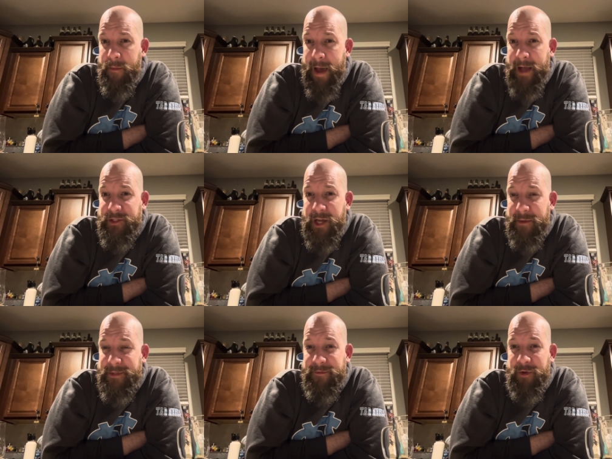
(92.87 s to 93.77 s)

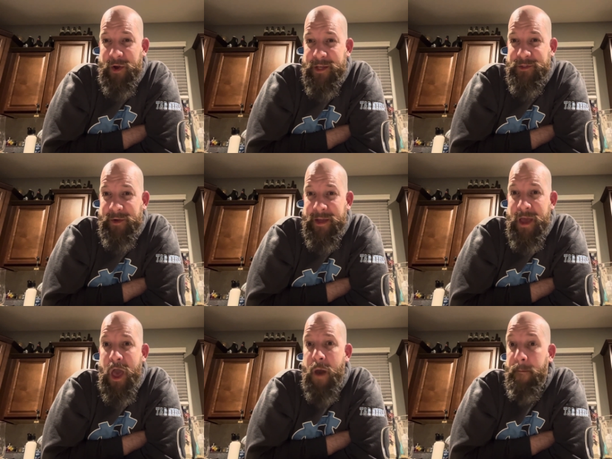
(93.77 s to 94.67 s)
matchups of their history,
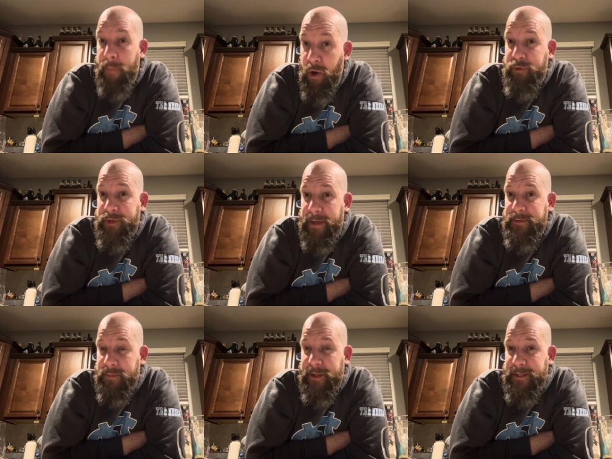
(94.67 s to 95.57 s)
both teams
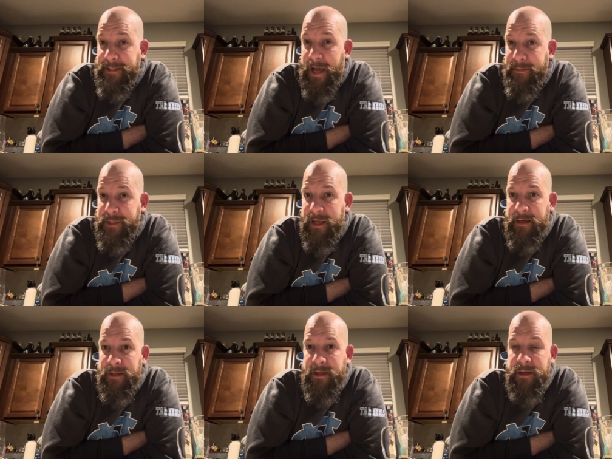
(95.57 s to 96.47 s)
have been in the top 10.